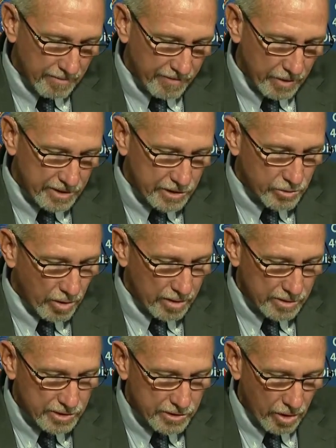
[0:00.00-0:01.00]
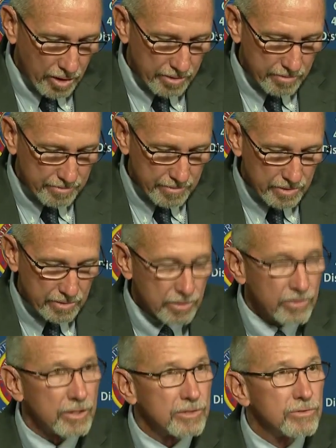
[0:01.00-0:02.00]
a very strong start
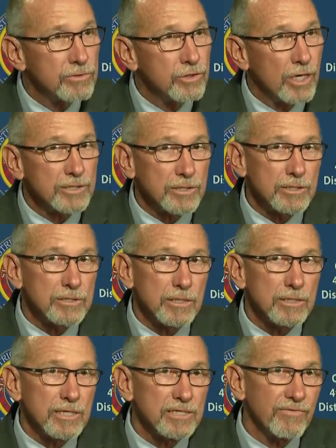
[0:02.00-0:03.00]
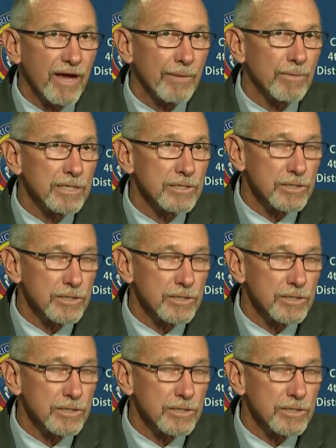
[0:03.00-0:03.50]
to the justice that these families